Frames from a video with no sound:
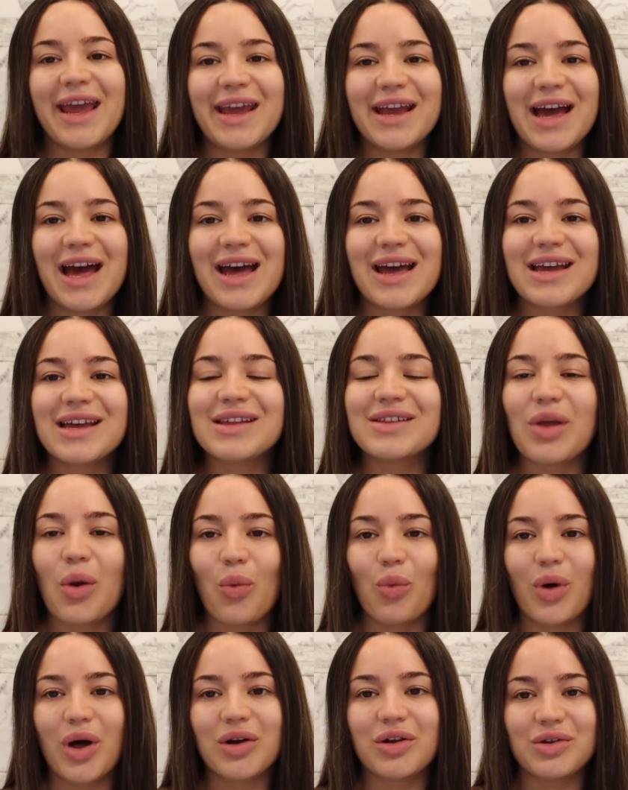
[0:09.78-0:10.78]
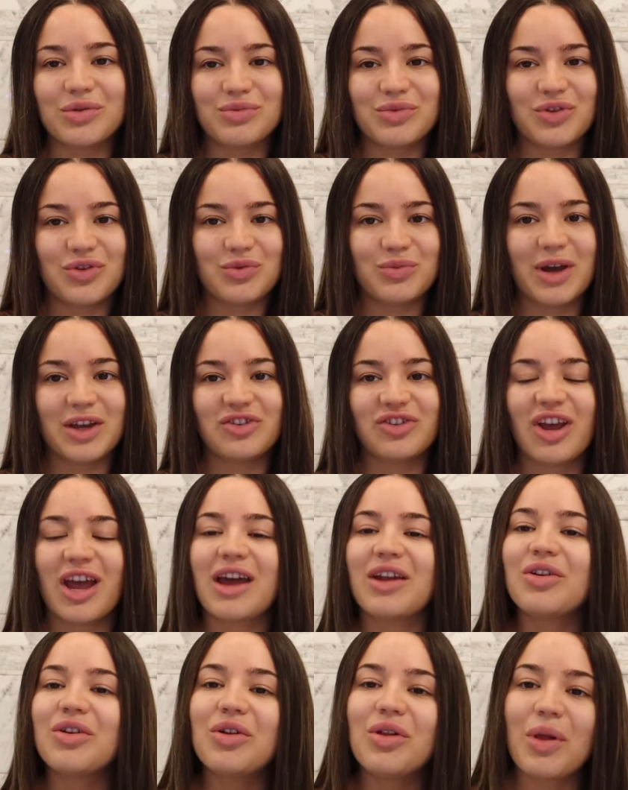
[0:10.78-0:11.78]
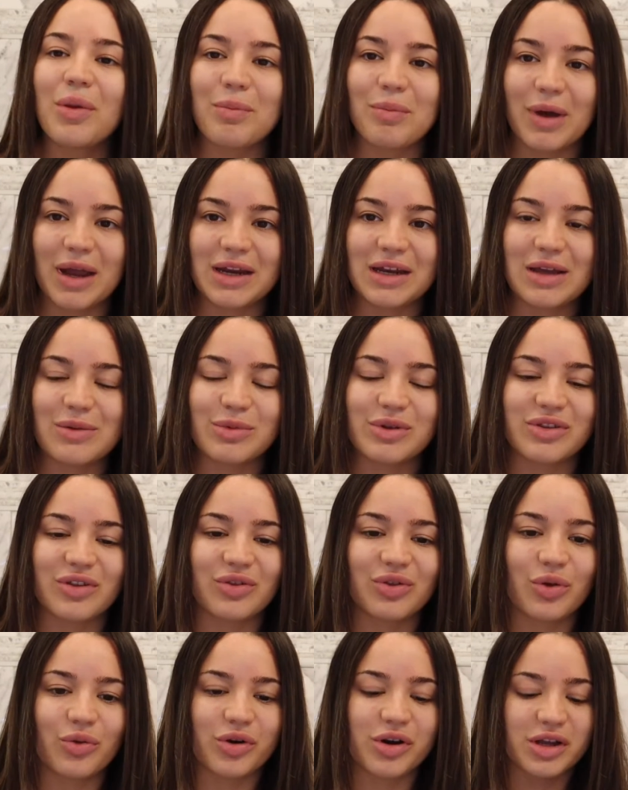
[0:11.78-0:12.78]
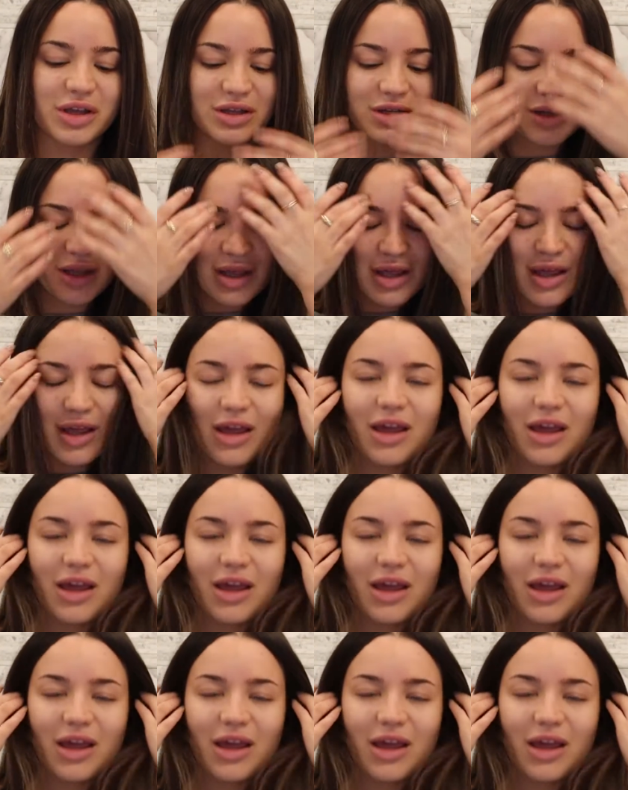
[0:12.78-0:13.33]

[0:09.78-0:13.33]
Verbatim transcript: Hey guys, welcome to my channel. My name is Lauren.